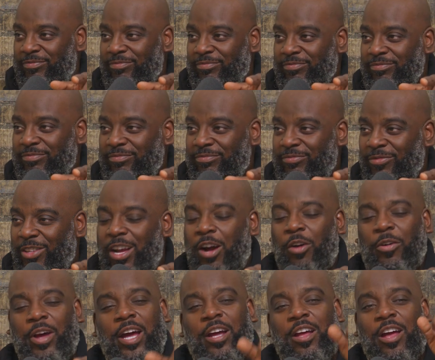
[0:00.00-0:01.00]
Absolutely.
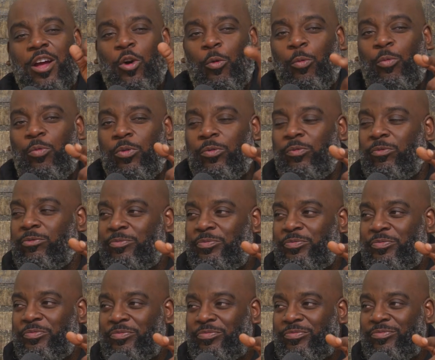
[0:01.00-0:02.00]
Okay. Like I'll start. I'll
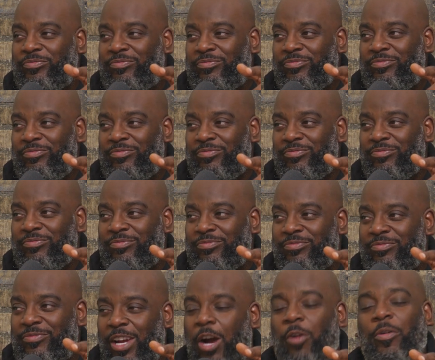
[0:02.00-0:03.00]
say, "What the
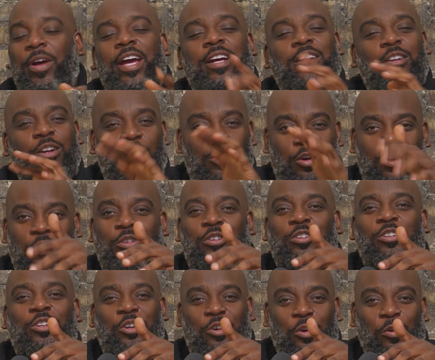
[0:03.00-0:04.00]
fuck?" There okay. we go. I broke
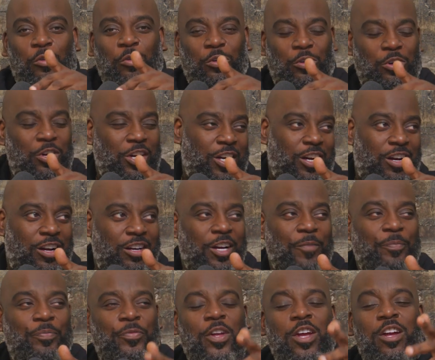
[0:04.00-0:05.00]
the ice. Cool. Good. Good. So. Good.